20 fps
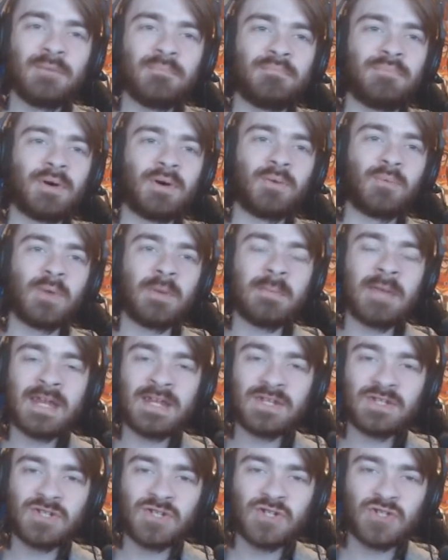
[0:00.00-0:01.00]
But we made
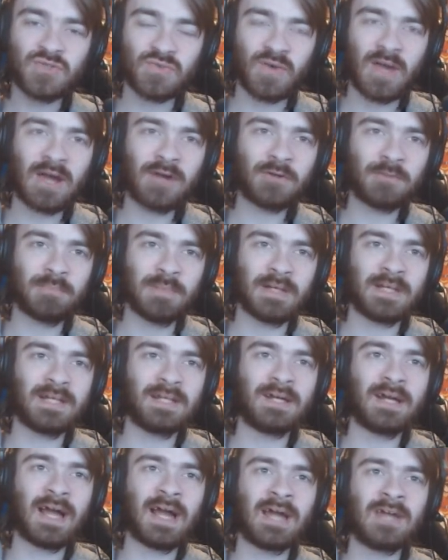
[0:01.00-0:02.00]
it to Shroud
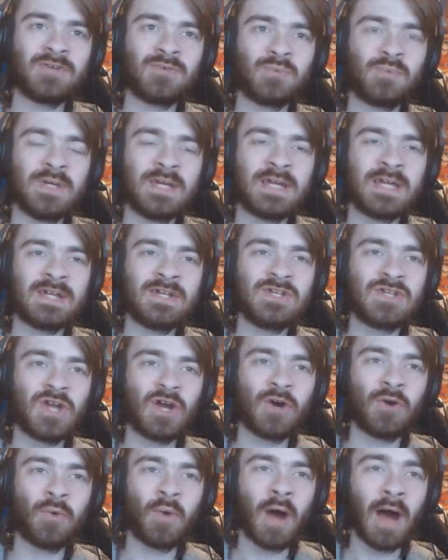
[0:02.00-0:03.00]
Pillar, and we can
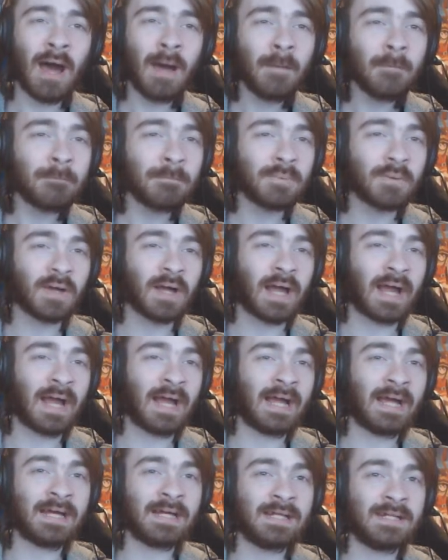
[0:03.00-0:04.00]
go up
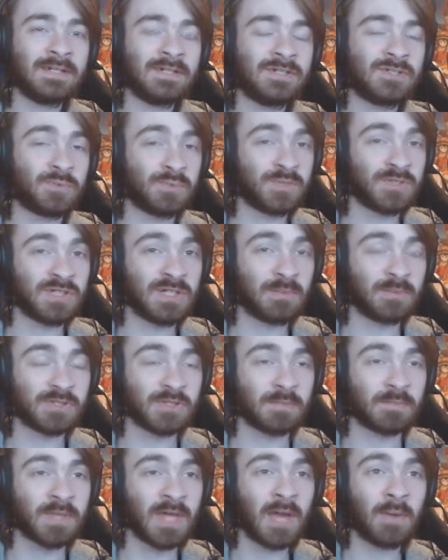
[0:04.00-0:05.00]
and see what's
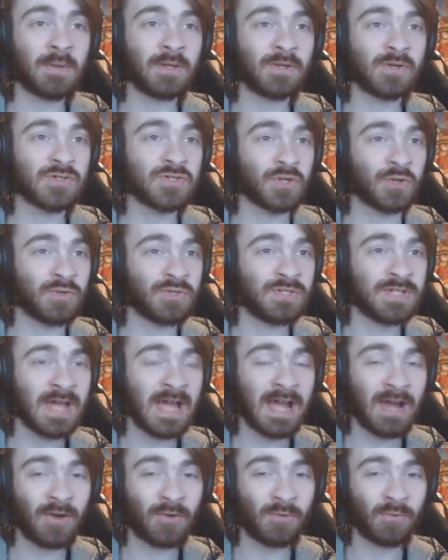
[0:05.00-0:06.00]
up there. We can also go
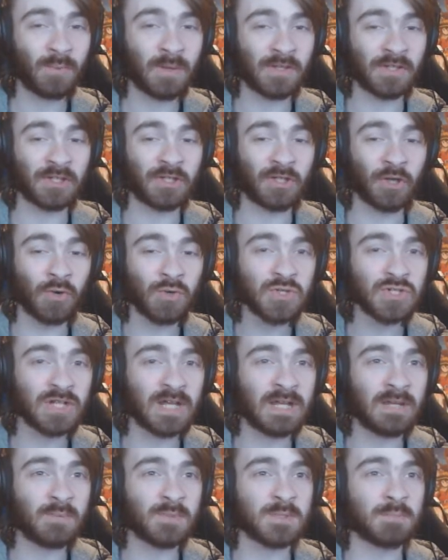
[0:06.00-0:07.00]
down where the Ghost
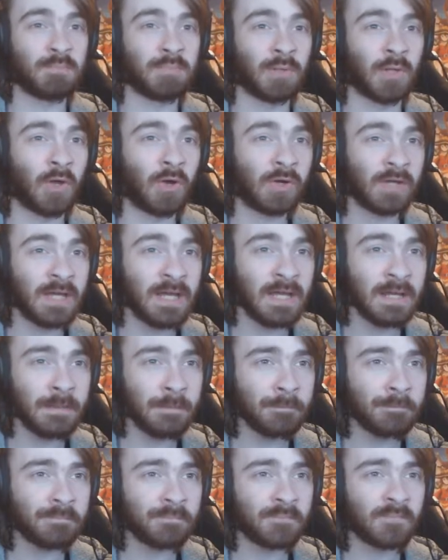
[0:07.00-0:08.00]
Lady was
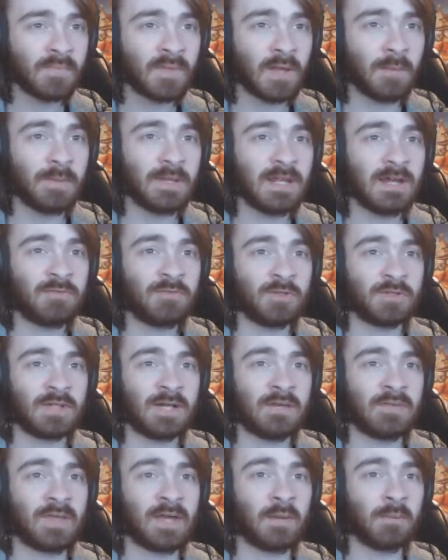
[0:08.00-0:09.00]
blocking, and we can have a look
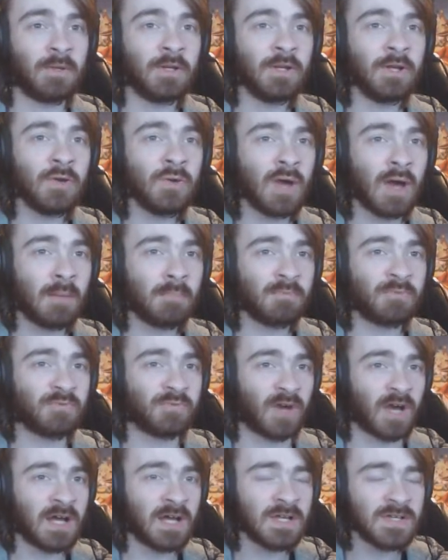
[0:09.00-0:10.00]
down there. We're going to go up
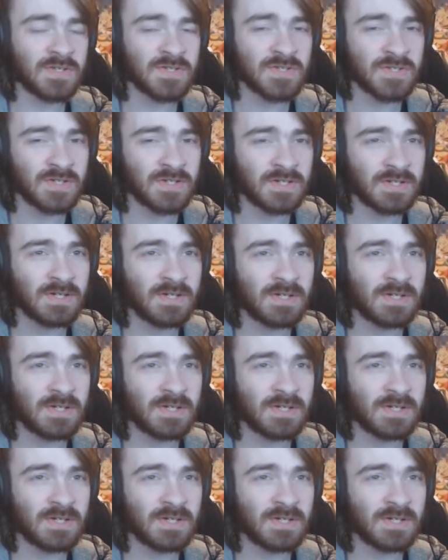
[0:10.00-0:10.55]
first,